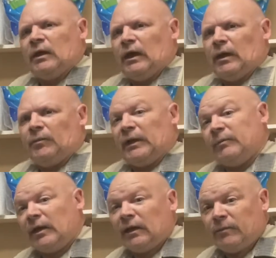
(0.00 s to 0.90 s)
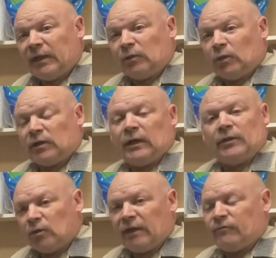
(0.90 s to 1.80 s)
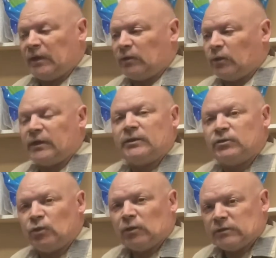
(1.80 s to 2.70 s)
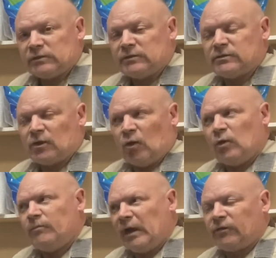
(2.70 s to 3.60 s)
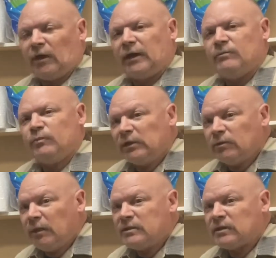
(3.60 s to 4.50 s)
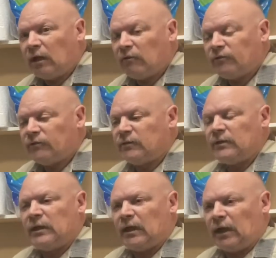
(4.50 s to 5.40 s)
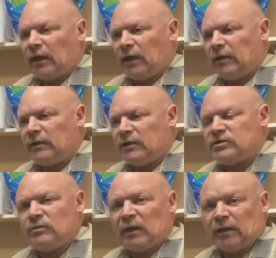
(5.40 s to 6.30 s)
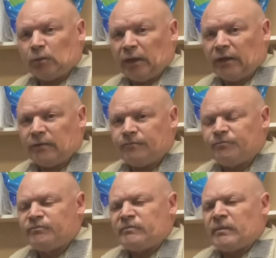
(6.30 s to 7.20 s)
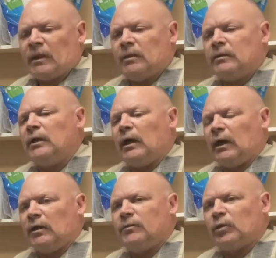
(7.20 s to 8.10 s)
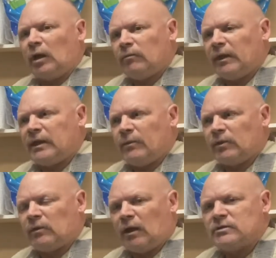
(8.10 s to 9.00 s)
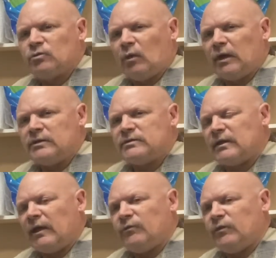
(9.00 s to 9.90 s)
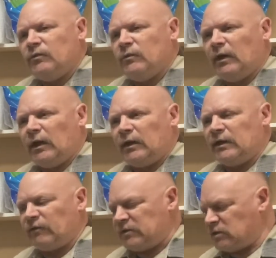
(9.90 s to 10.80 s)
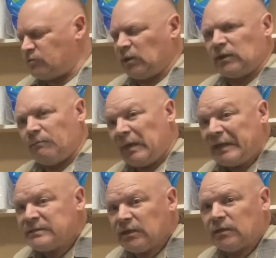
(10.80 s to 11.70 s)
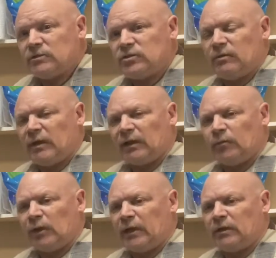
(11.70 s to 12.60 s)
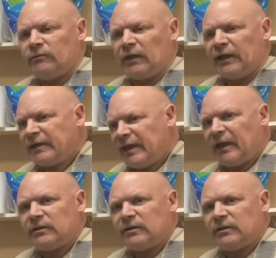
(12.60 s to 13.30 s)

But I'm not a metal worker. I don't have metalworking tools. So I thought I'd build myself a sheet metal brake. The problem I came across was that if I just build a basic sheet metal brake, then I can't